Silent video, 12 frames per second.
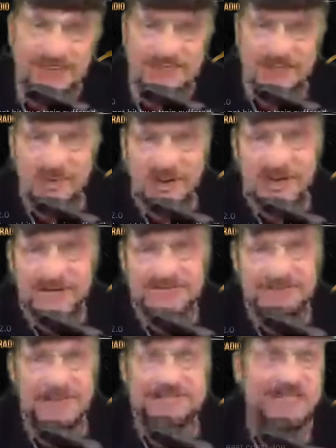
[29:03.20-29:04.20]
wise. I'm
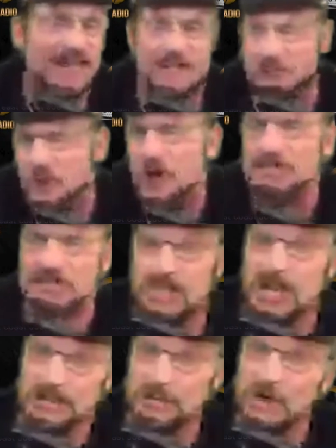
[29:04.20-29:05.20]
not saying the wrong side
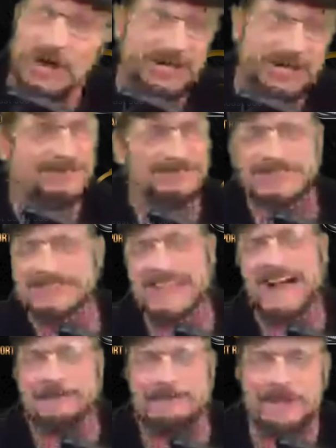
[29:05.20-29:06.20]
won. I don't stop.
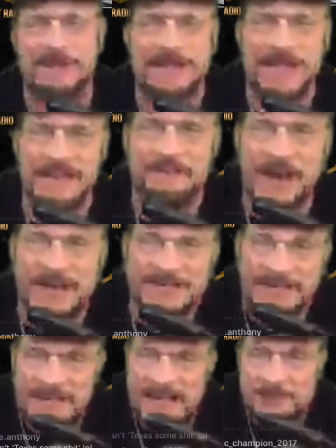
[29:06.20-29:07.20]
If anything,
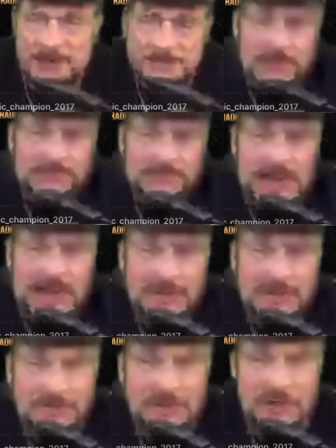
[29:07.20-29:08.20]
I would have been fighting for the
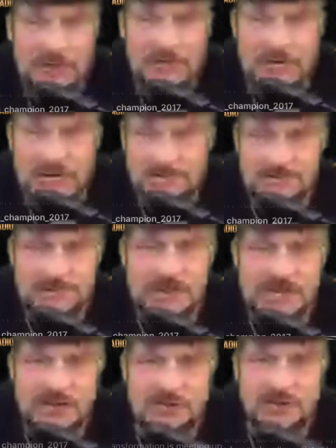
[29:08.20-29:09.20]
Union. I'm a fucking New
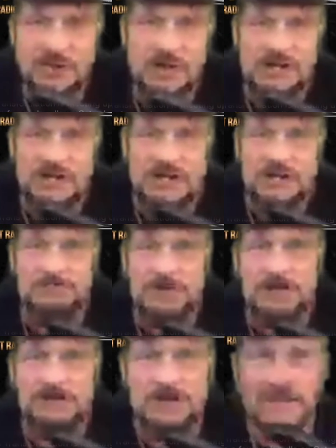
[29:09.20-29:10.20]
Yorker. But
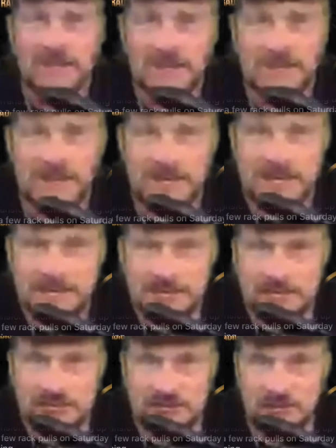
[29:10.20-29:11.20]

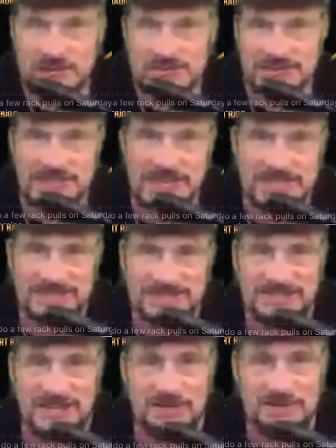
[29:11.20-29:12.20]
you sure it wasn't
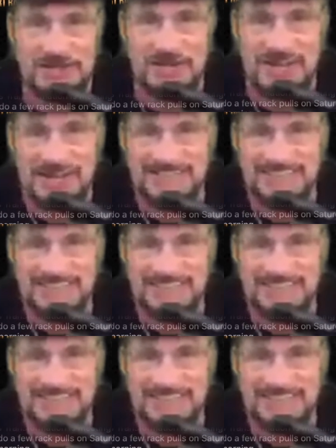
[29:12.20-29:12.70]
some shit?